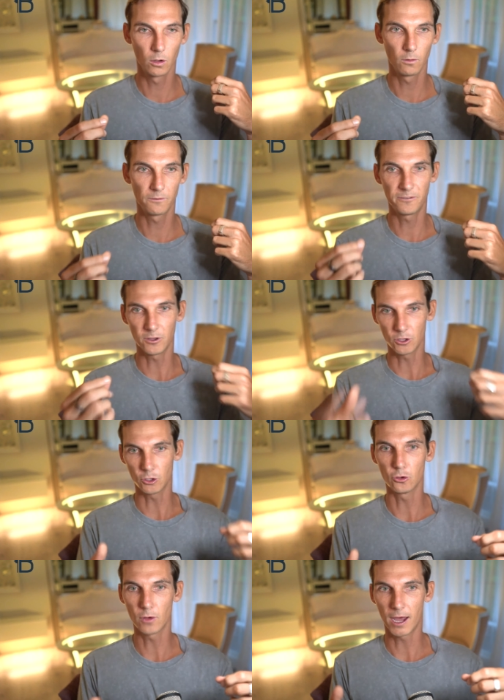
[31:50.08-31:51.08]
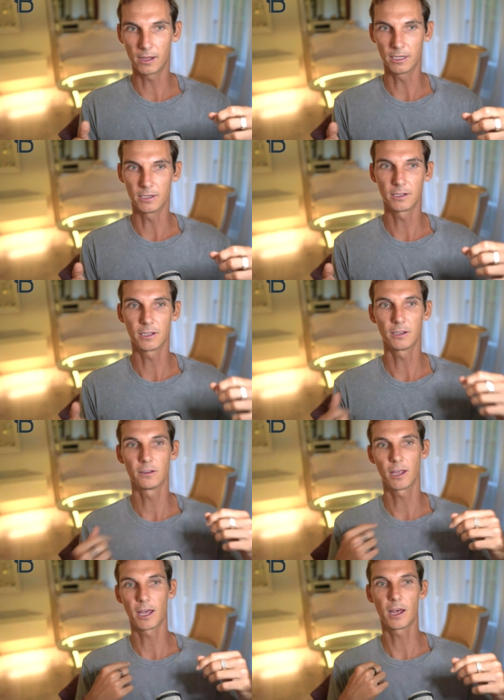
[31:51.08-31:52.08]
for you, Allen, that
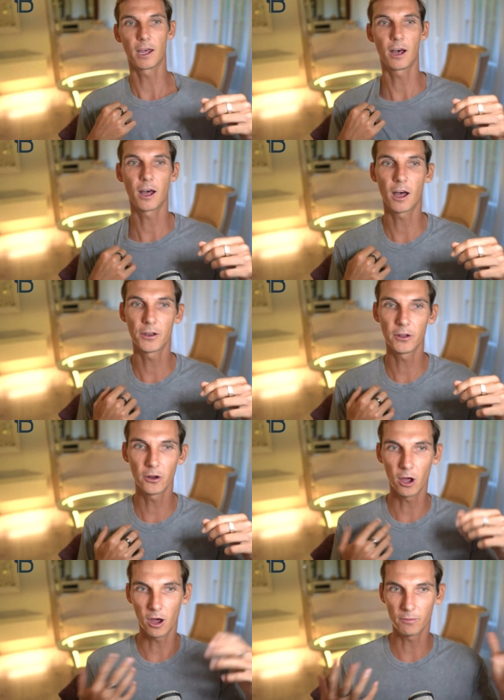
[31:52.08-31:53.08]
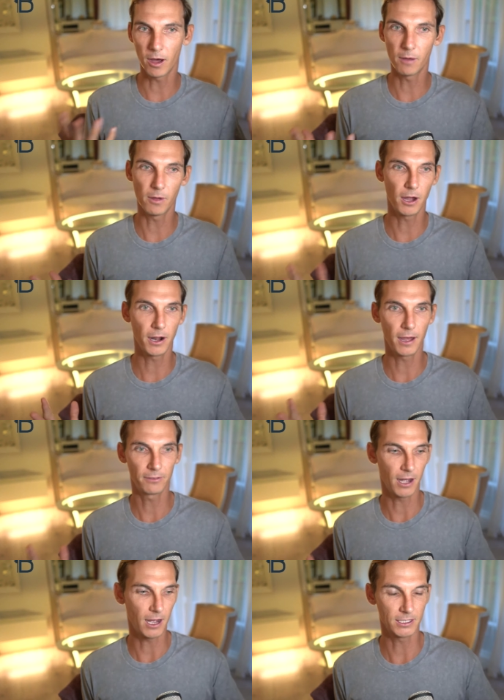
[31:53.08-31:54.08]
I don't know, I'd have
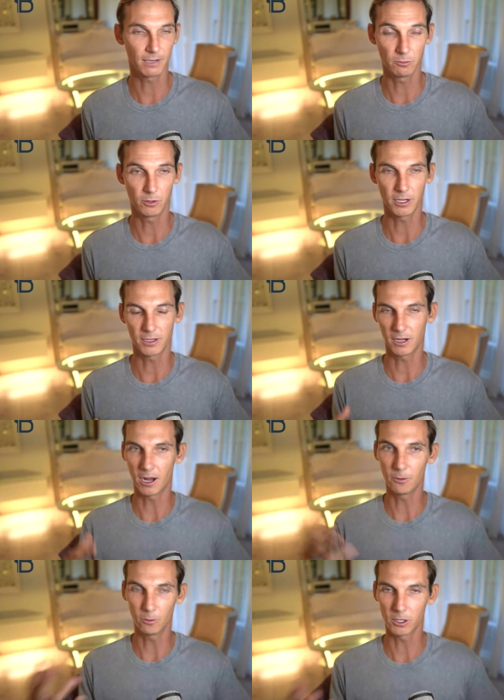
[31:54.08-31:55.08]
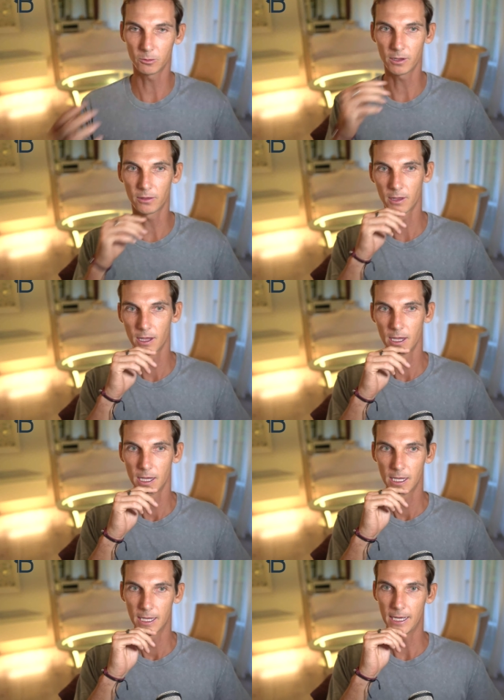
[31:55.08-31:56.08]
to ask everybody that I work with.
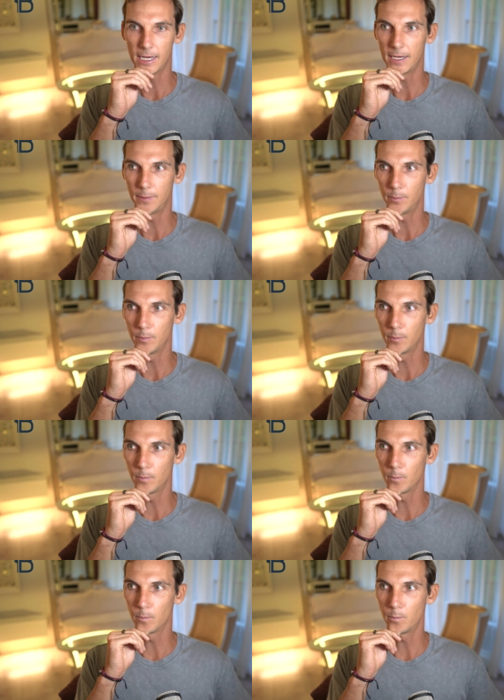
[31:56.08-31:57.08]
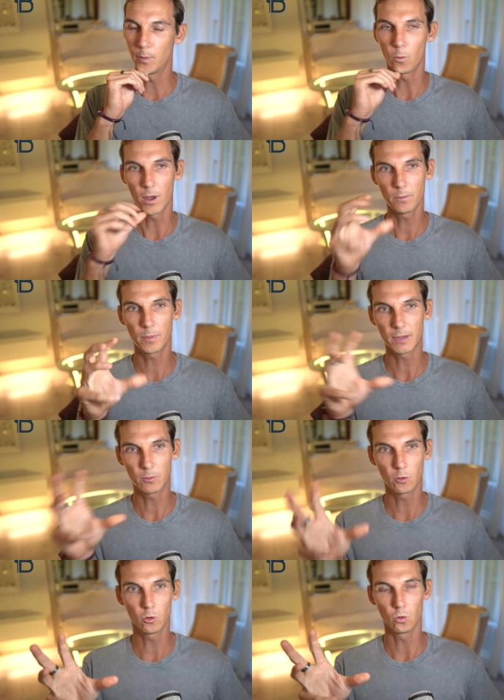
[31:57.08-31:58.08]
But when
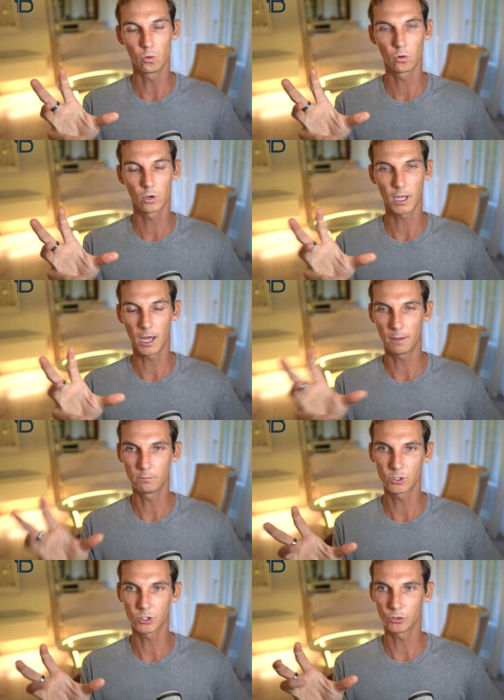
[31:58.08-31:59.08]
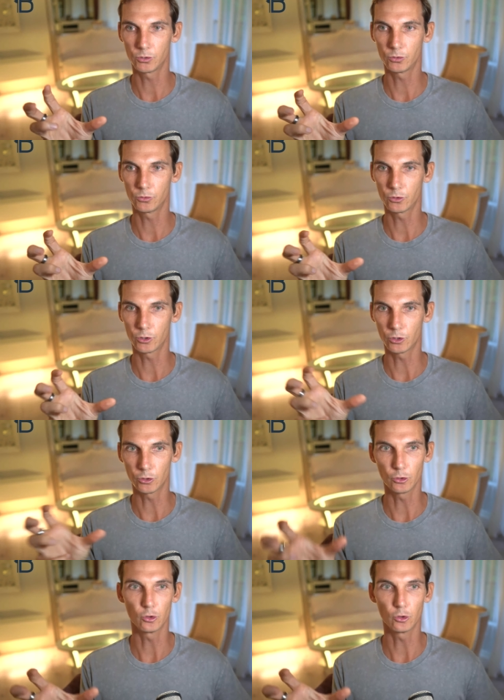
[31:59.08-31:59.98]
people come to you